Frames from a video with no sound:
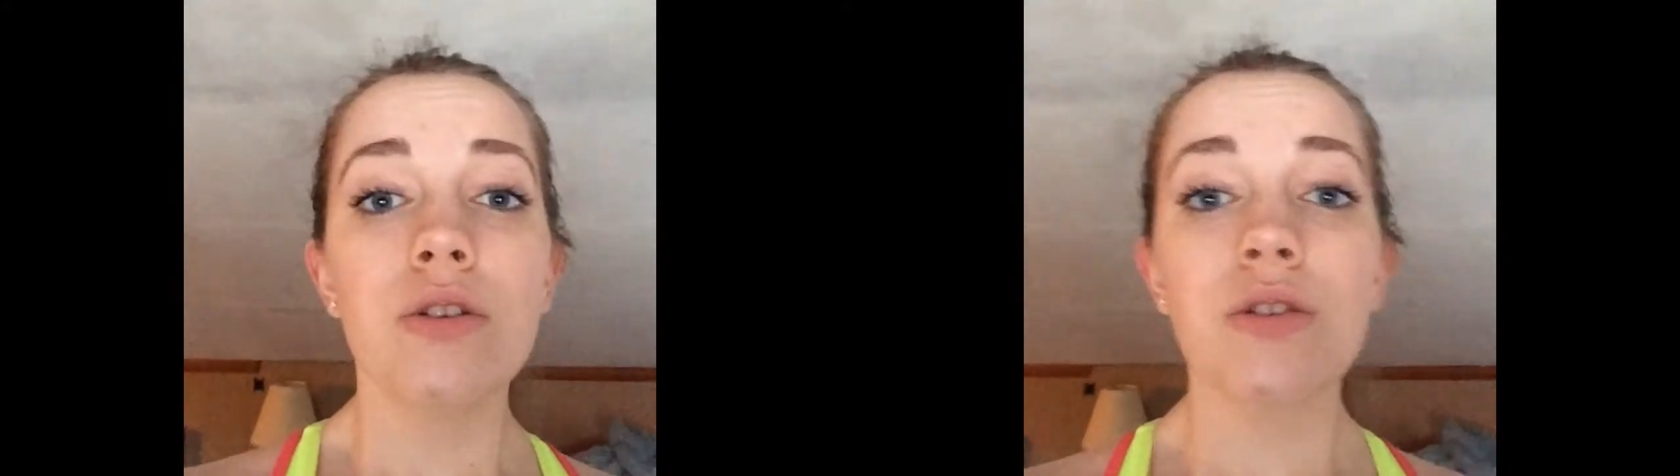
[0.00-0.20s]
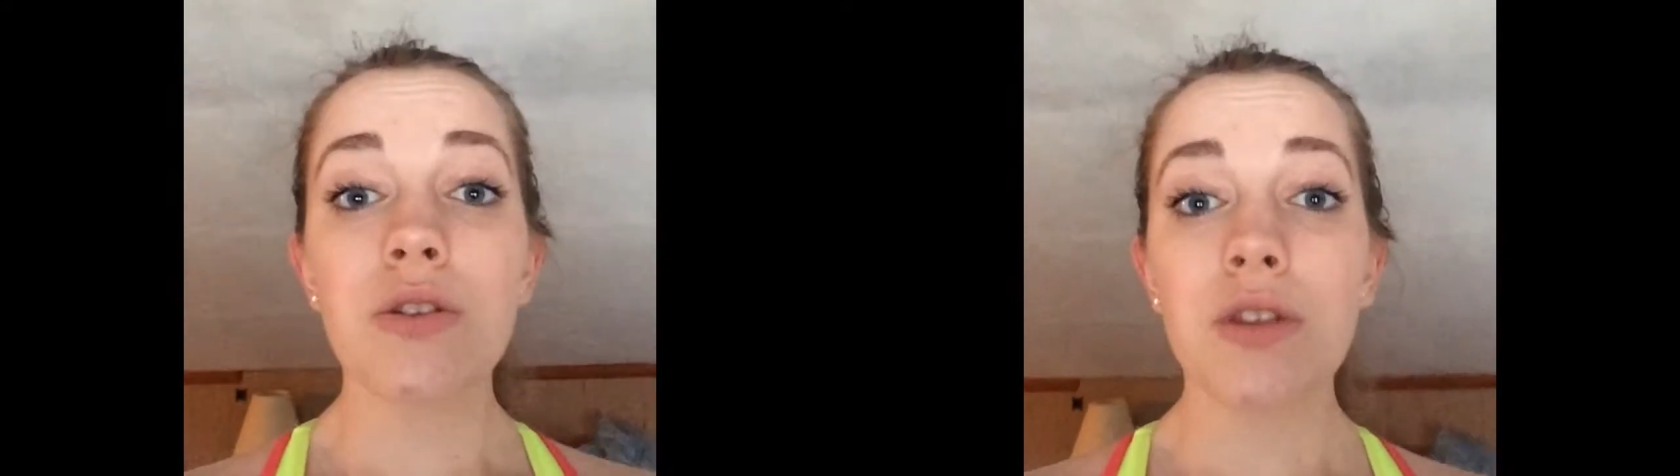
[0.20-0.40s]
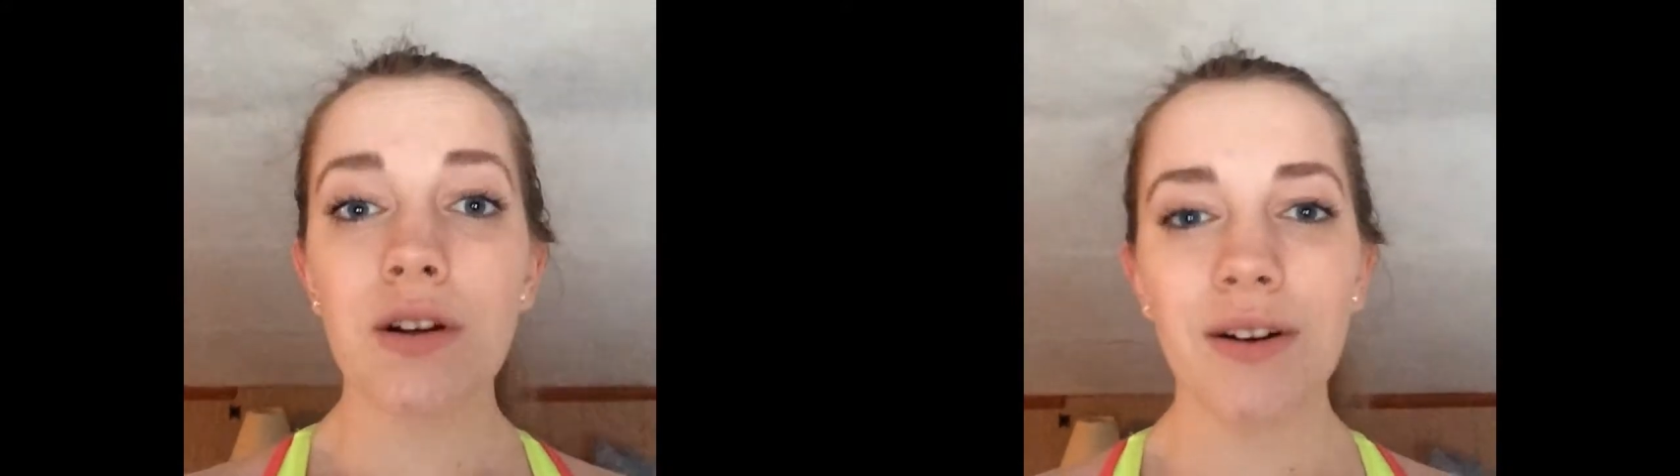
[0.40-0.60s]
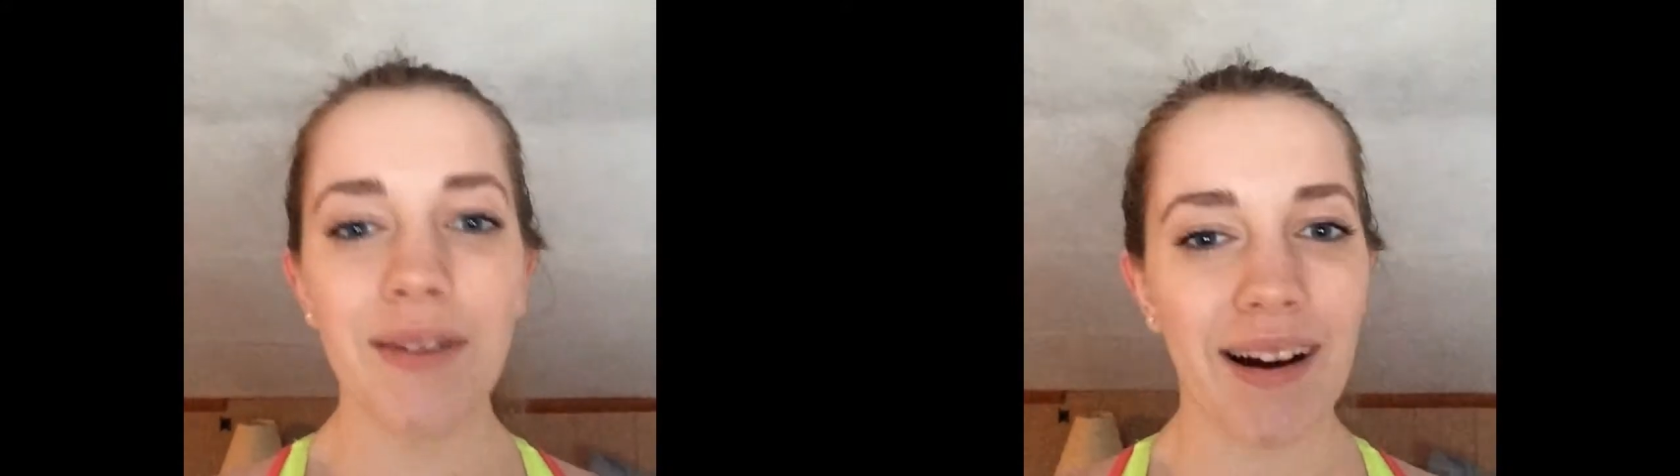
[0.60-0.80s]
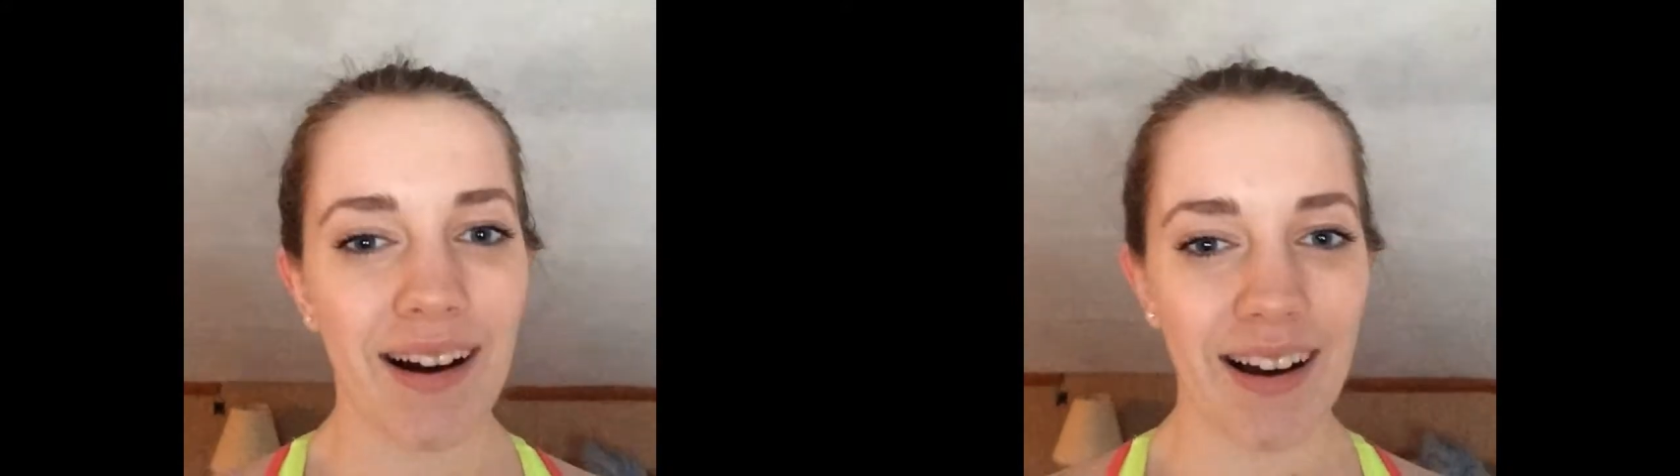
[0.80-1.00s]

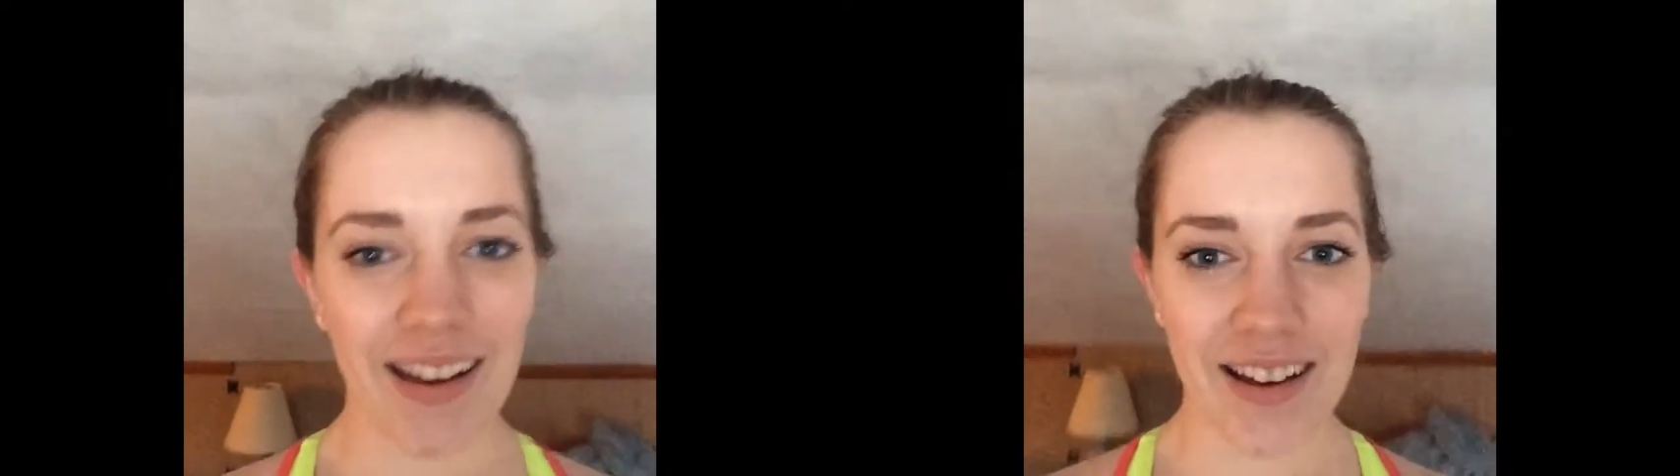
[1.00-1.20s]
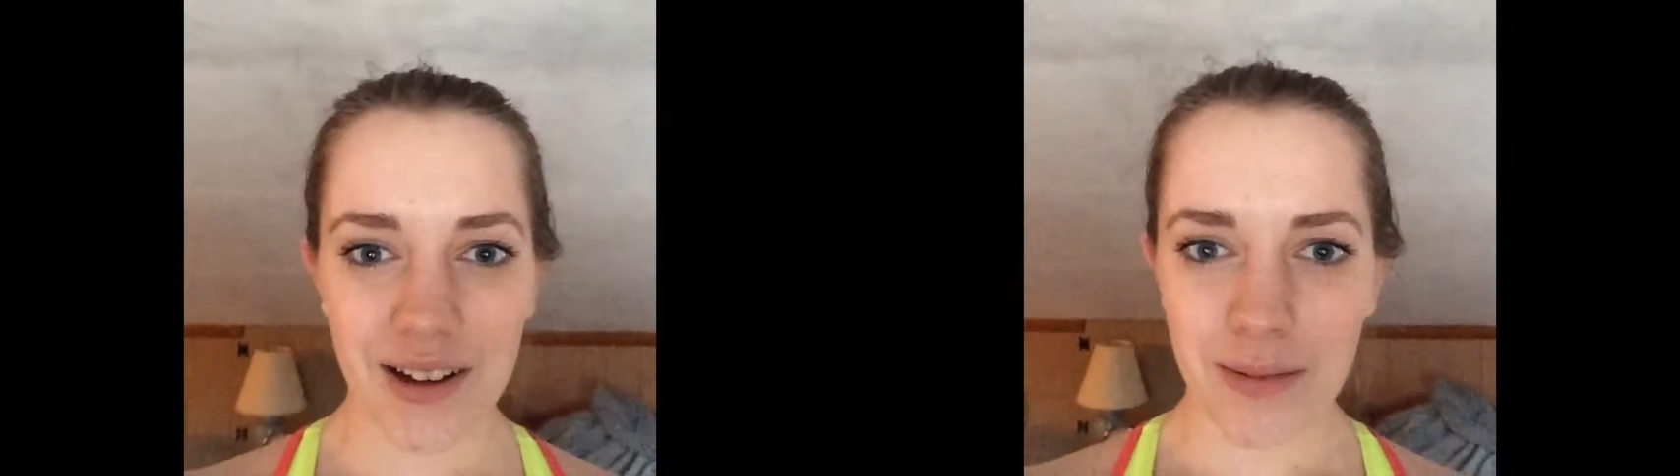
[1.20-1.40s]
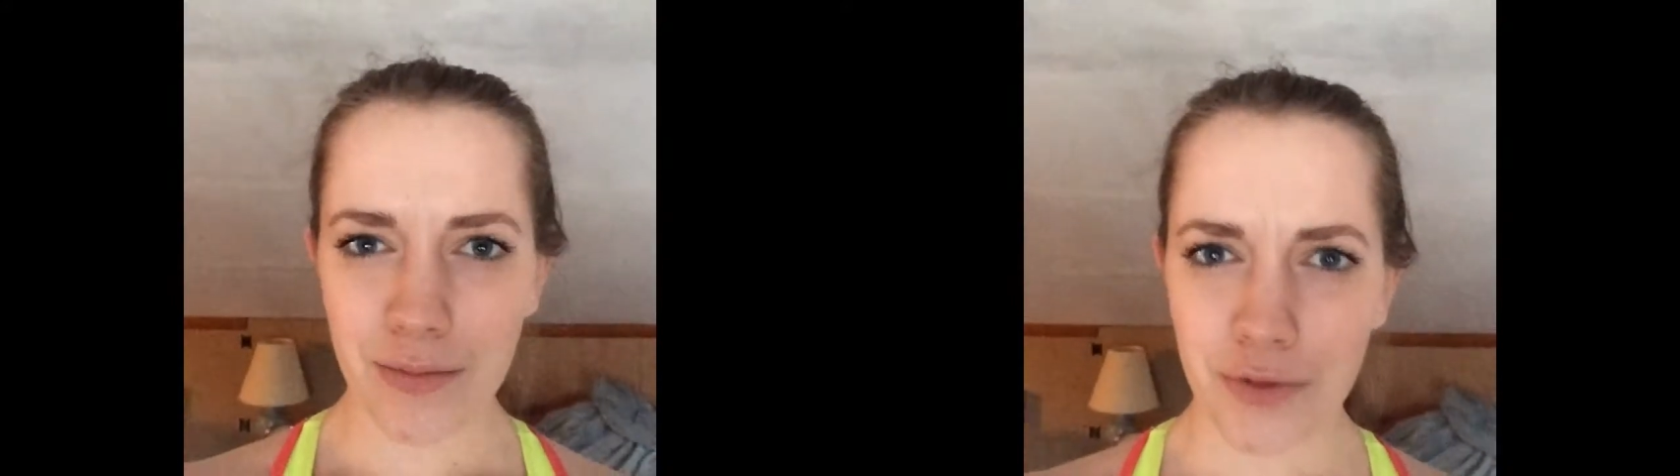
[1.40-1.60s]
So I am